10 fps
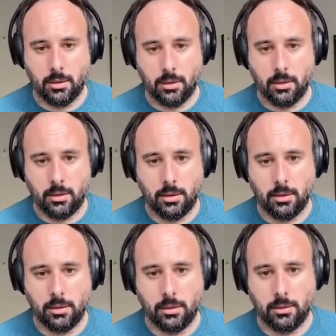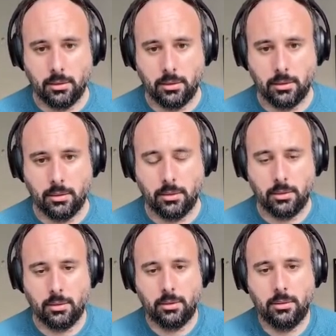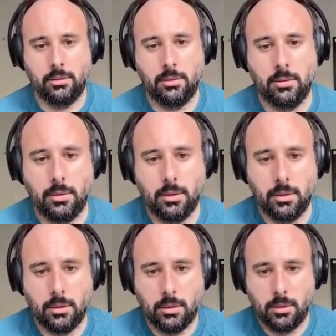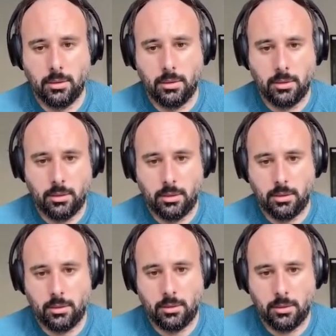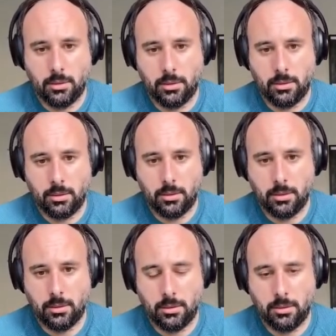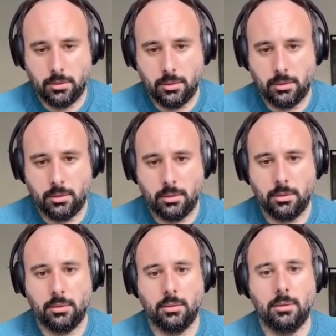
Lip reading: This person isn't speaking.